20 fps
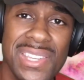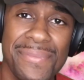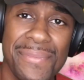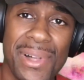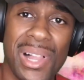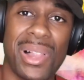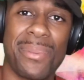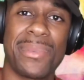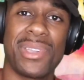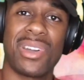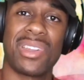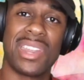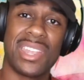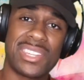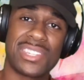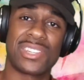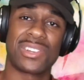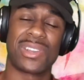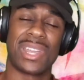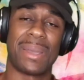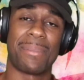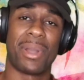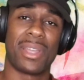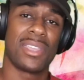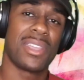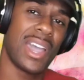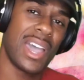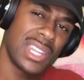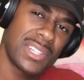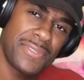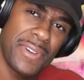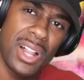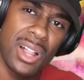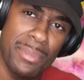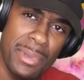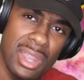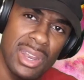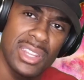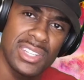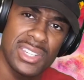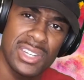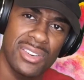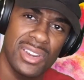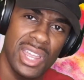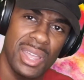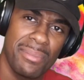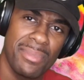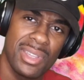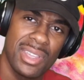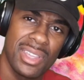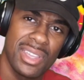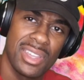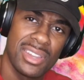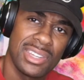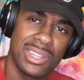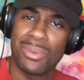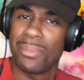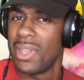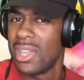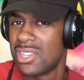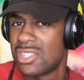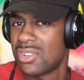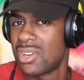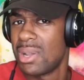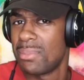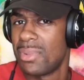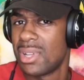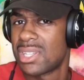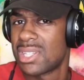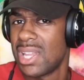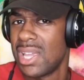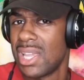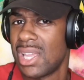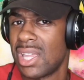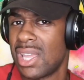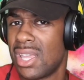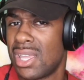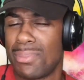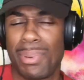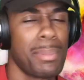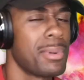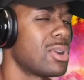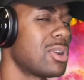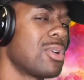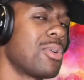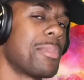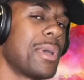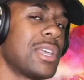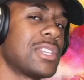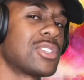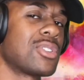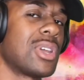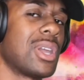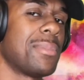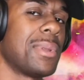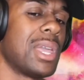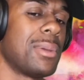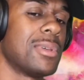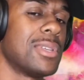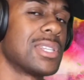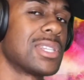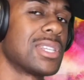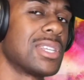follow me on Instagram. Are you guys following me on Instagram? You know what my Instagram looks like? Probably don't know what my Instagram name is.